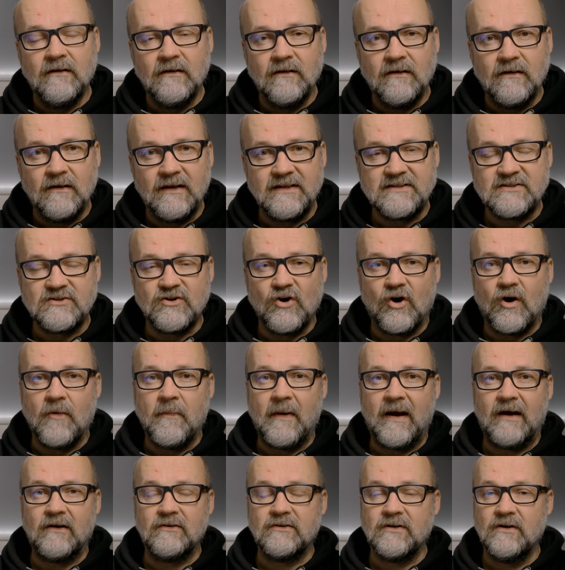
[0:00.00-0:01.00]
let's talk
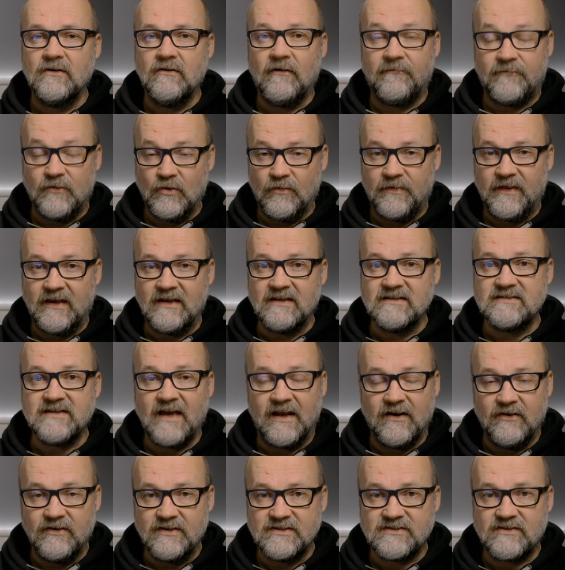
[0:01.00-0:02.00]
about a few things
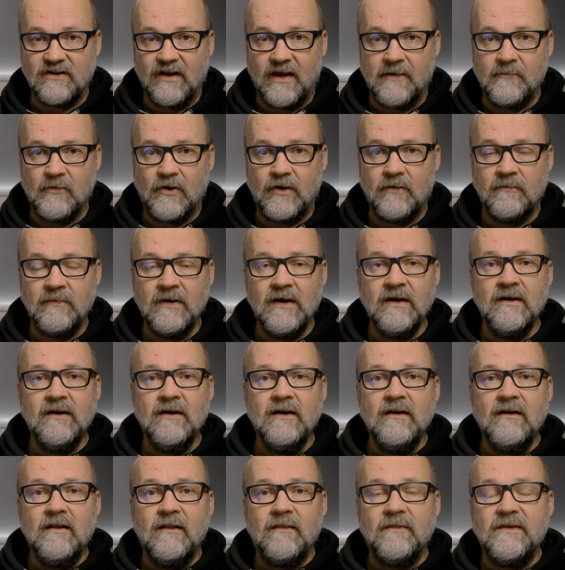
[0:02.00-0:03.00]
and a disclaimer.
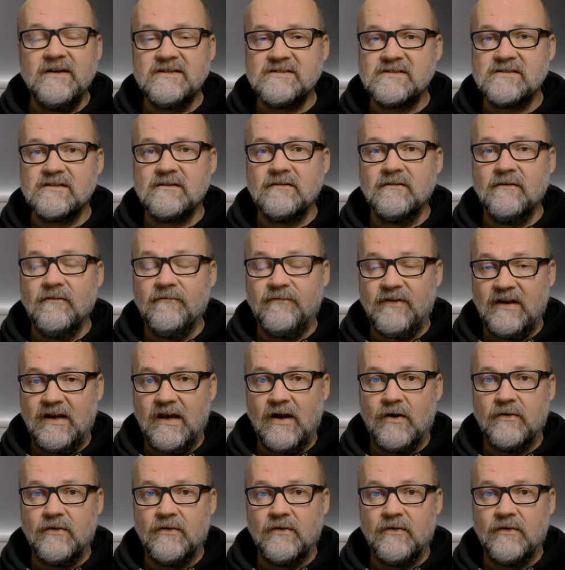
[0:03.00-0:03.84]
This video